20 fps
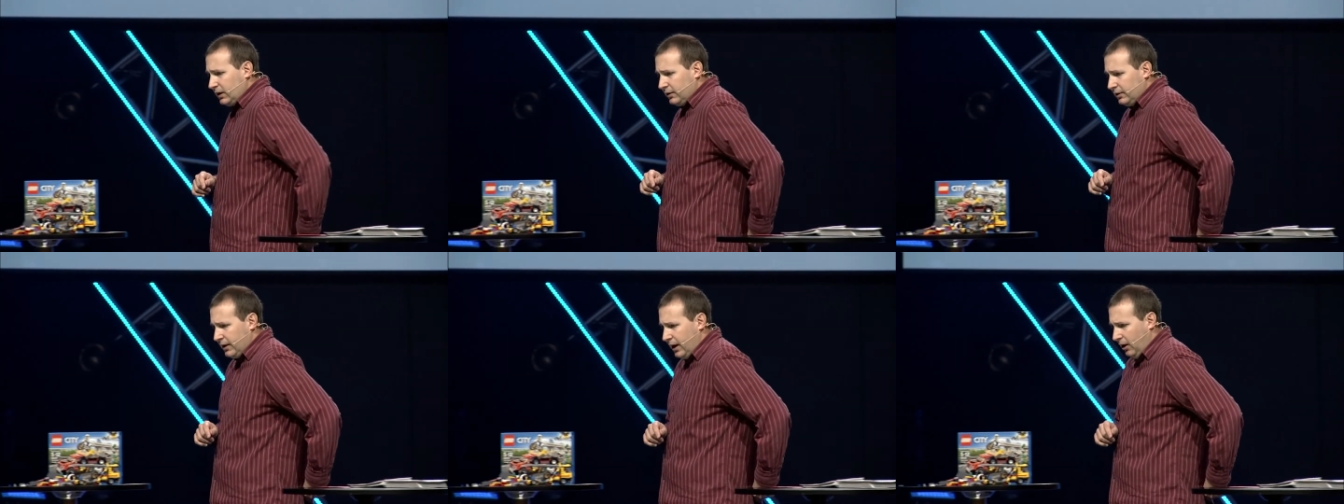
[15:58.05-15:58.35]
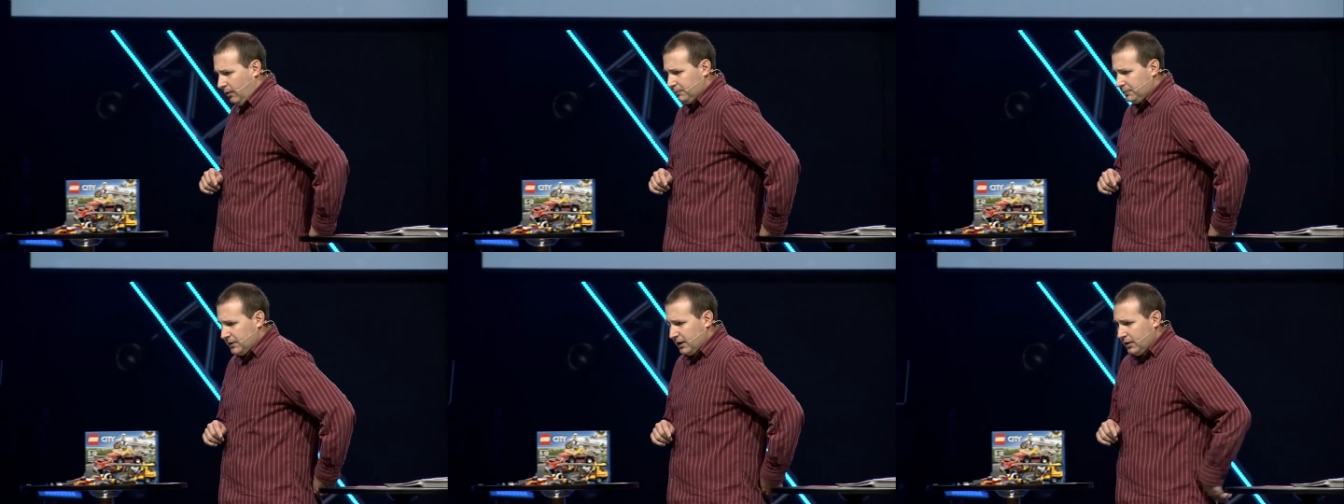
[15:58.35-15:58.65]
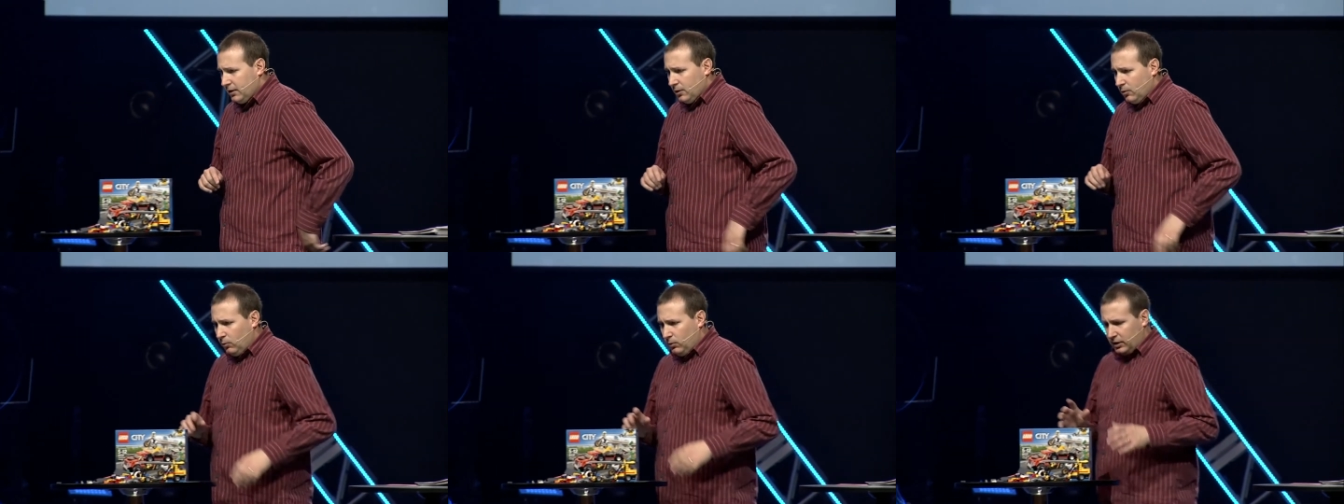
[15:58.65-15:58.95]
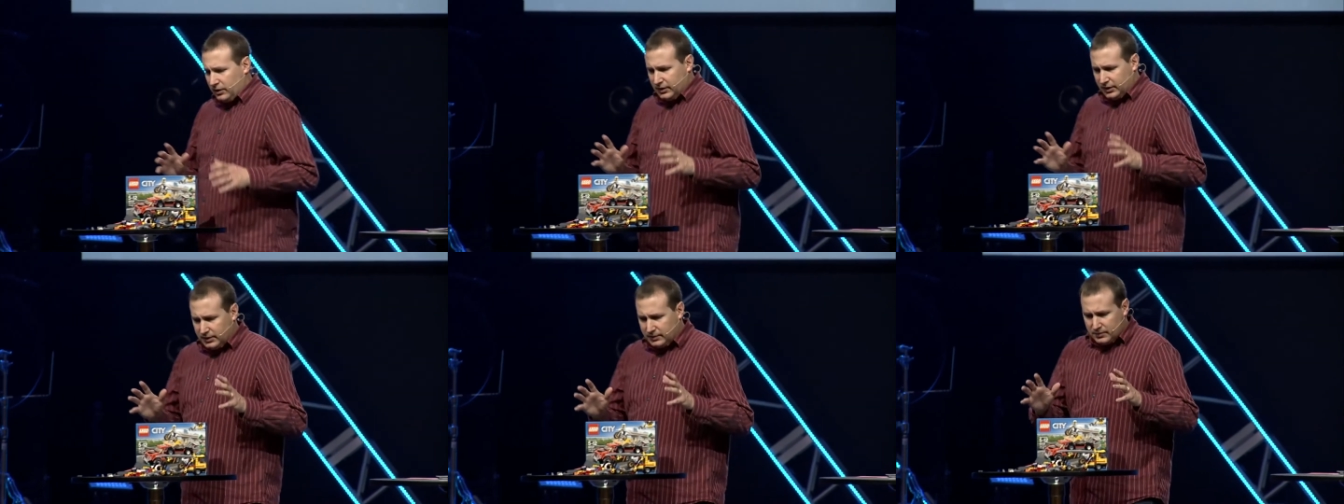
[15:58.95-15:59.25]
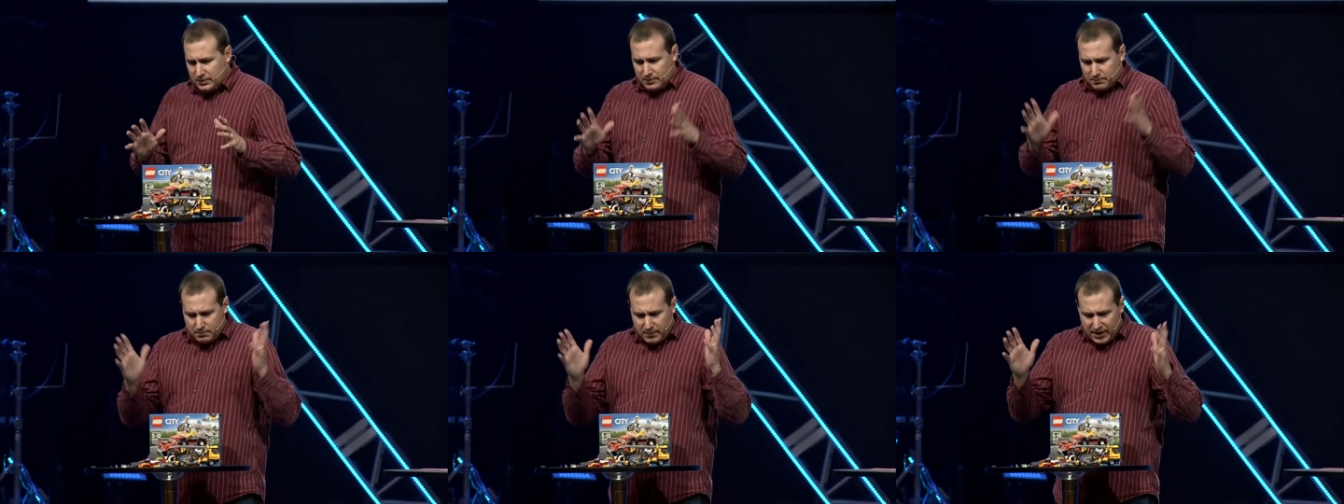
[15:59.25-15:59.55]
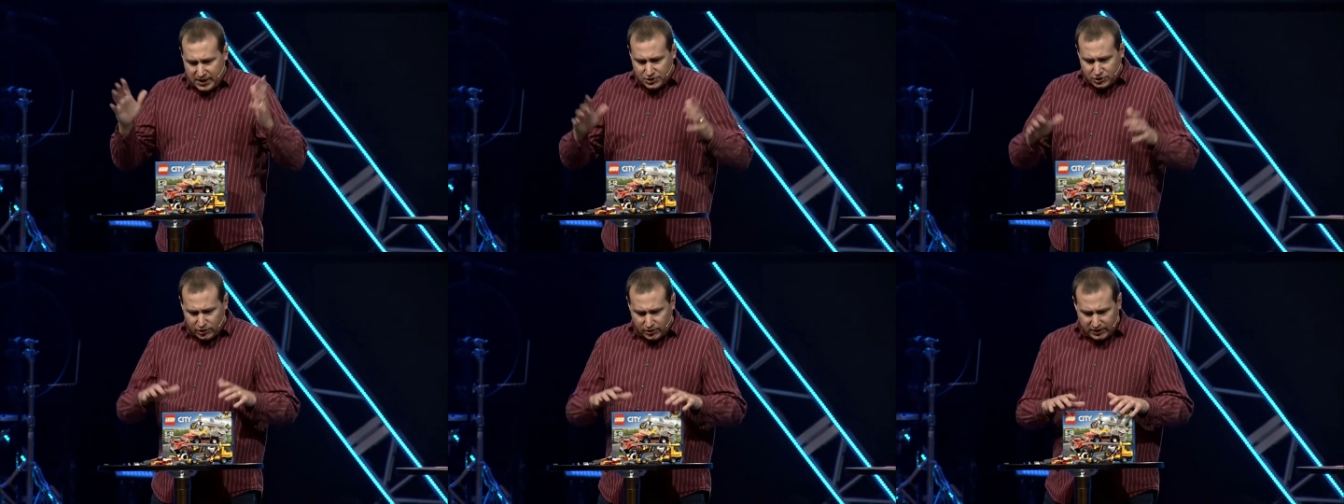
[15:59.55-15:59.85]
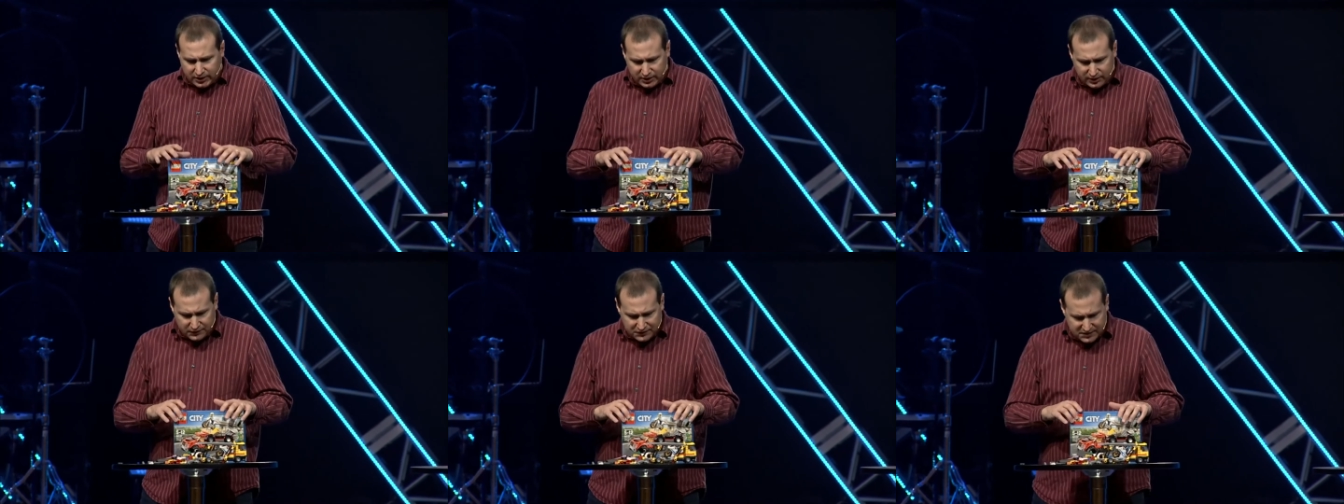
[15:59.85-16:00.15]
Now, one of the major
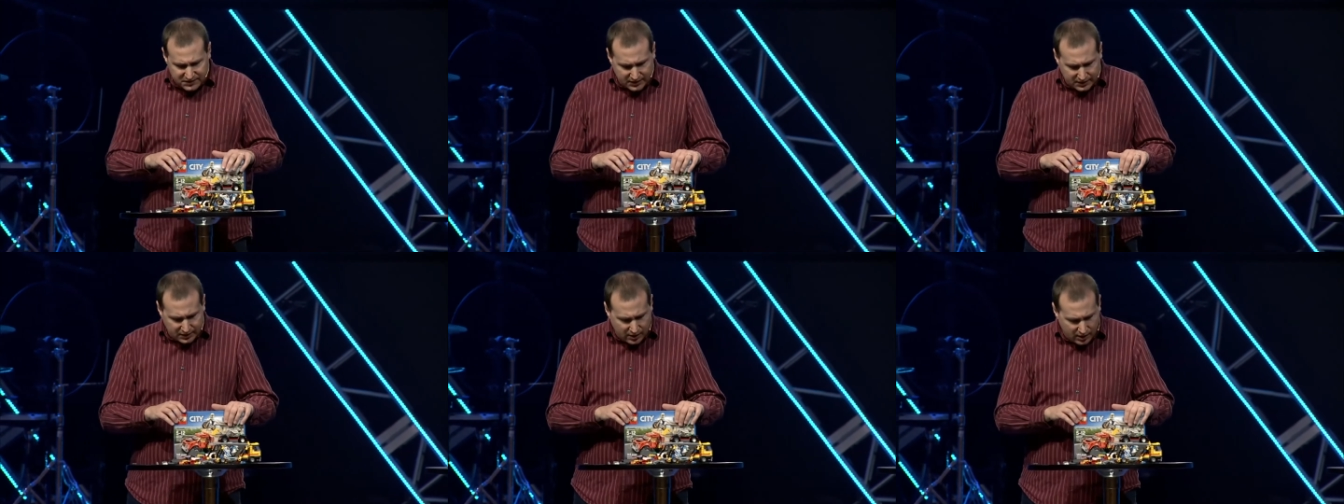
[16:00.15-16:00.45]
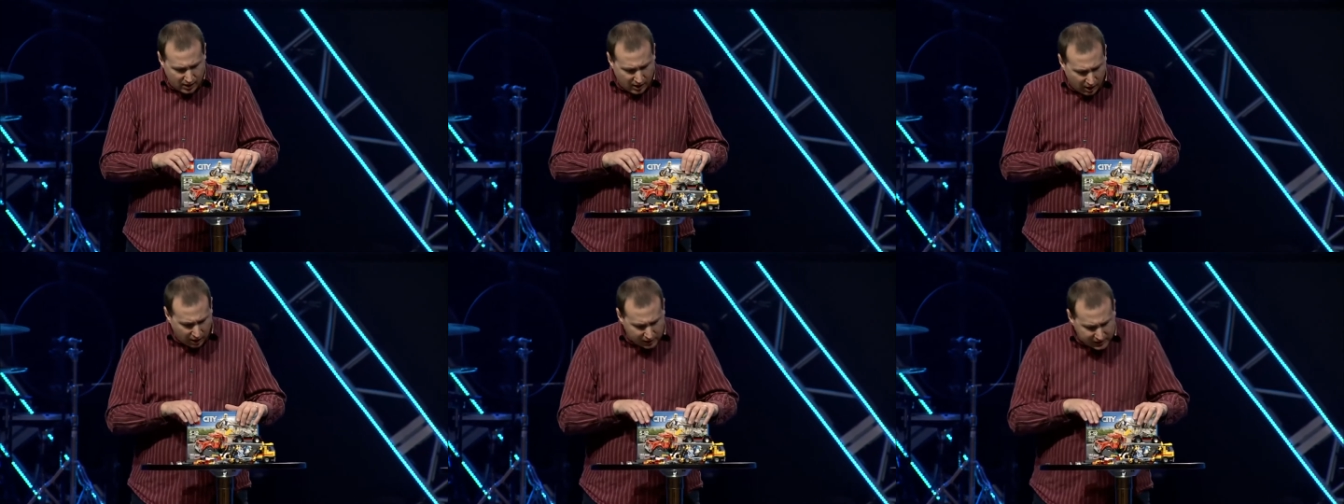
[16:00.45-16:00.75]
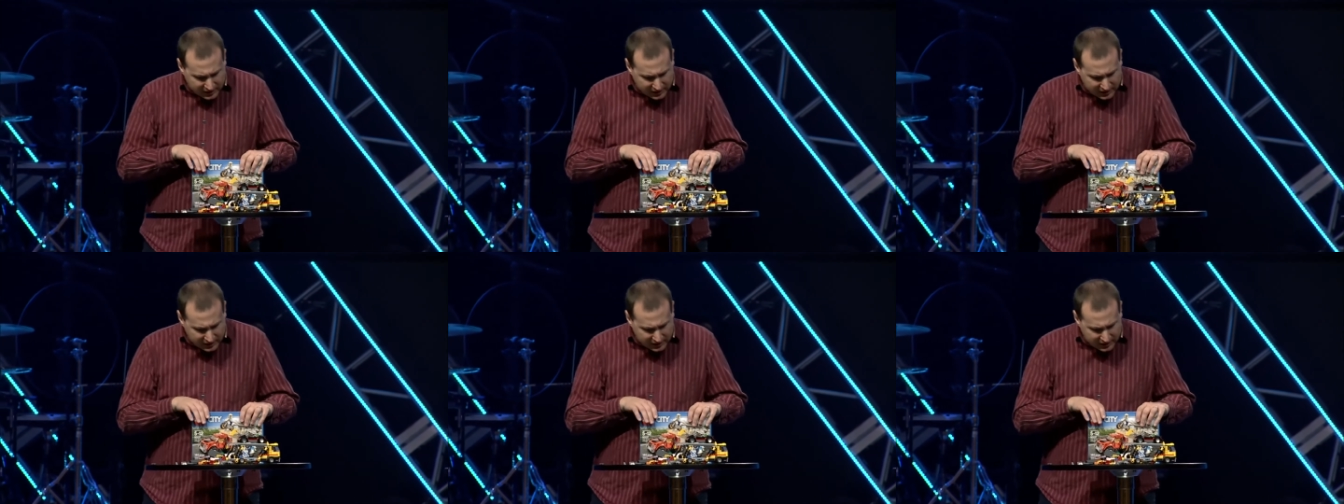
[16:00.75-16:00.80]
gifts that our